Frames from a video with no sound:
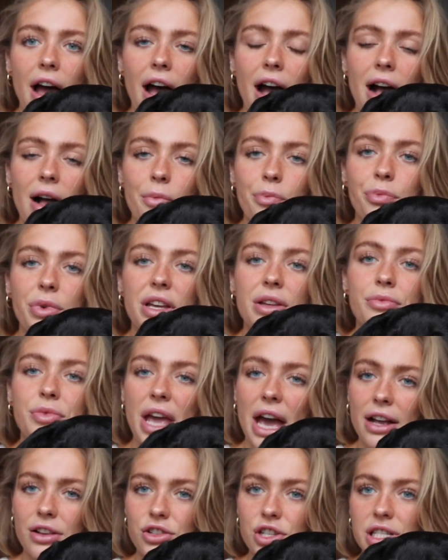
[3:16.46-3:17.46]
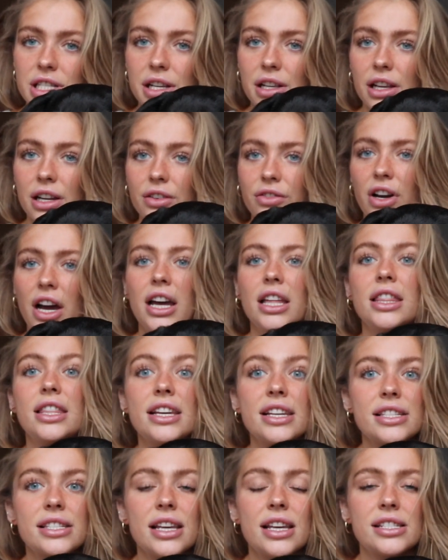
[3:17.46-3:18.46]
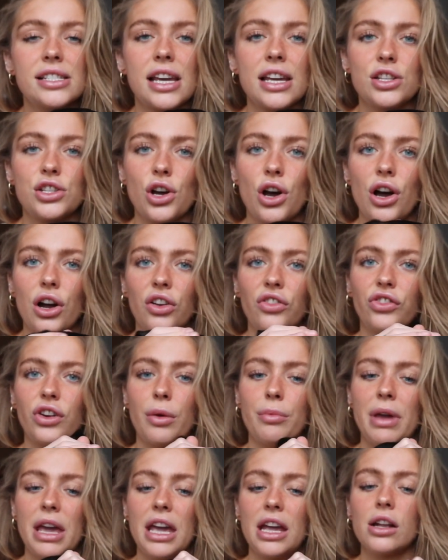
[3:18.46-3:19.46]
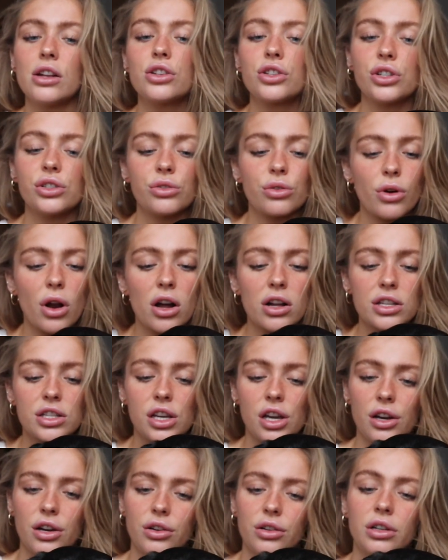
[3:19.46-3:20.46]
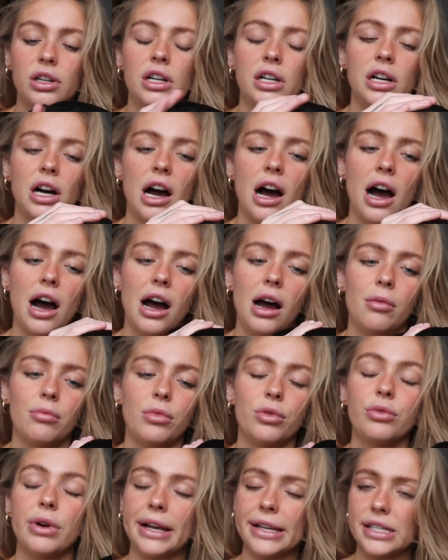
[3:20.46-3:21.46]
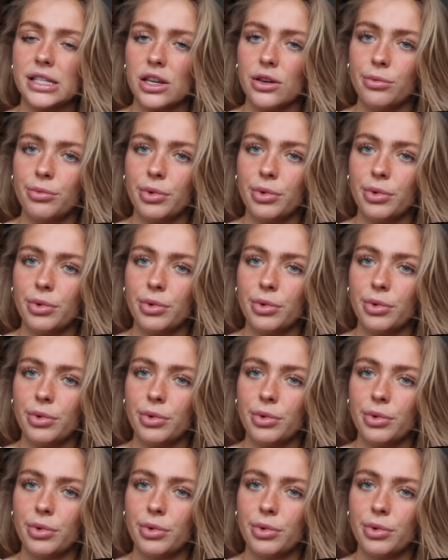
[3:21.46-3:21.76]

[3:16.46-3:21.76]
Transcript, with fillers: But yeah, just to clarify, this is a dog from a Toronto rescue